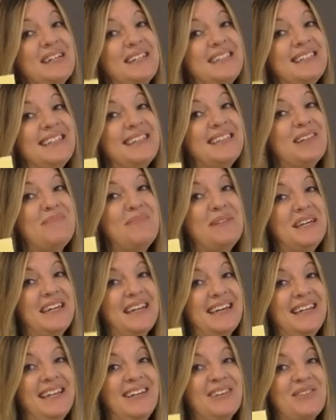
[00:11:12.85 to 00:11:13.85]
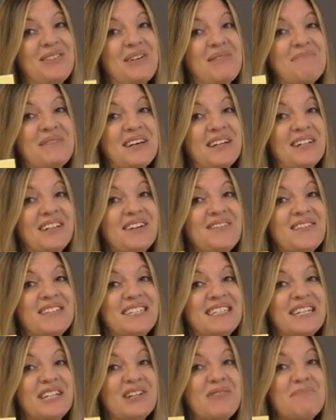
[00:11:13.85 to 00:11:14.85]
is in the beginning or the middle of a
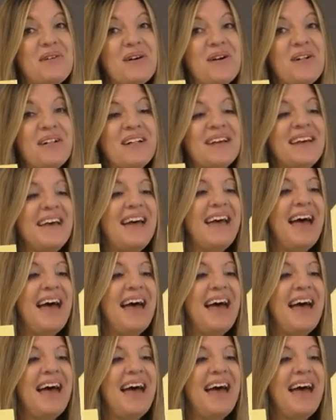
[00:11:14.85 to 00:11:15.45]
syllable,